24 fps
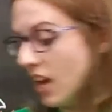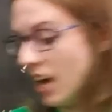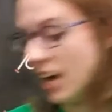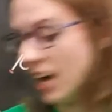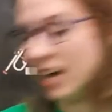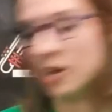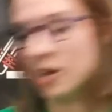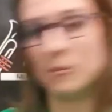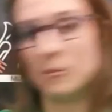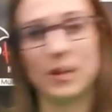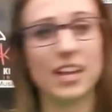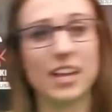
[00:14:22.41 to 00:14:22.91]

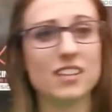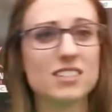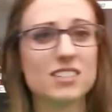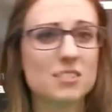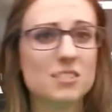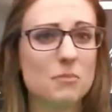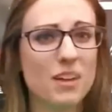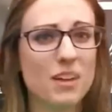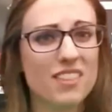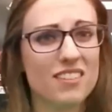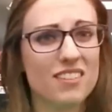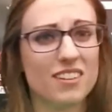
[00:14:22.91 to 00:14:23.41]
and
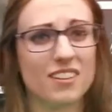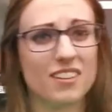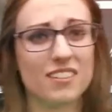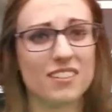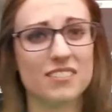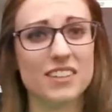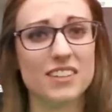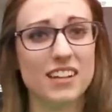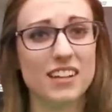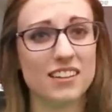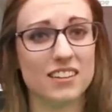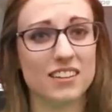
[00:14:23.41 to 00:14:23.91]
some
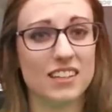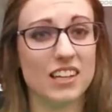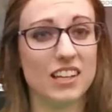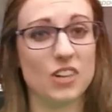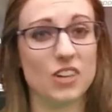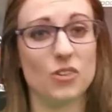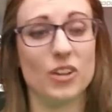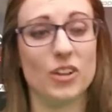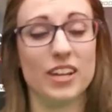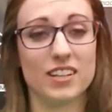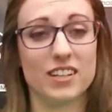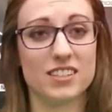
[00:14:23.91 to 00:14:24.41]
other
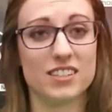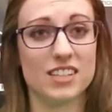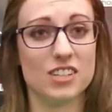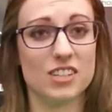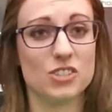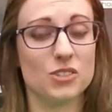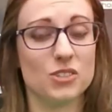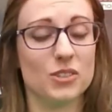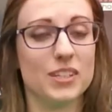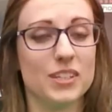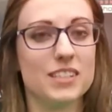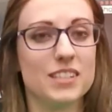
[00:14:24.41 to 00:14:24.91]
little
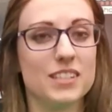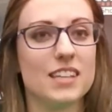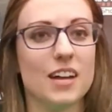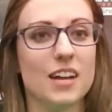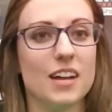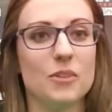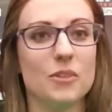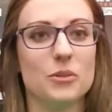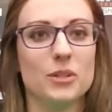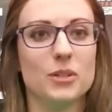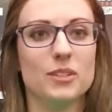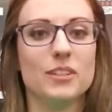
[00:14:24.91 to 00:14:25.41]
accessories
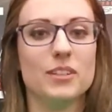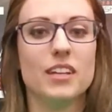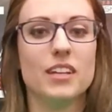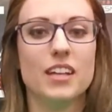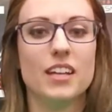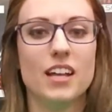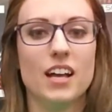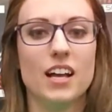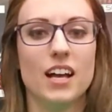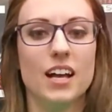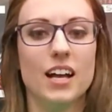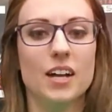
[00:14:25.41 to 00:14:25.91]
that will
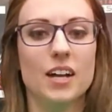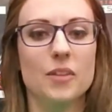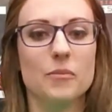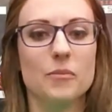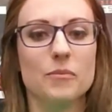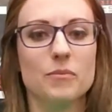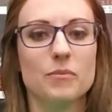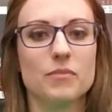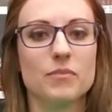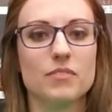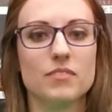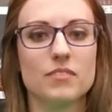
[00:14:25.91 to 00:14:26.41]

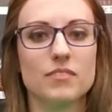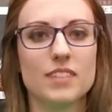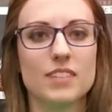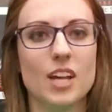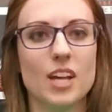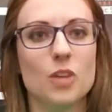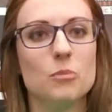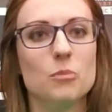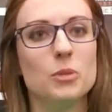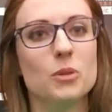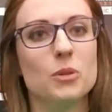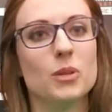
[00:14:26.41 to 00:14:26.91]

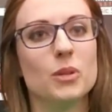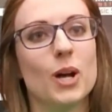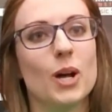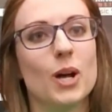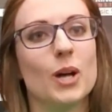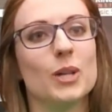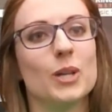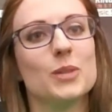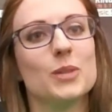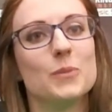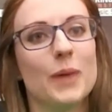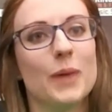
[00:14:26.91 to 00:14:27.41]
help you
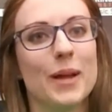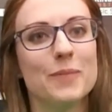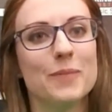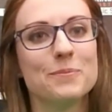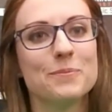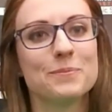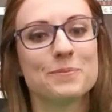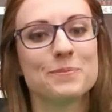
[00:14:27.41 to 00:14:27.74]
along the way.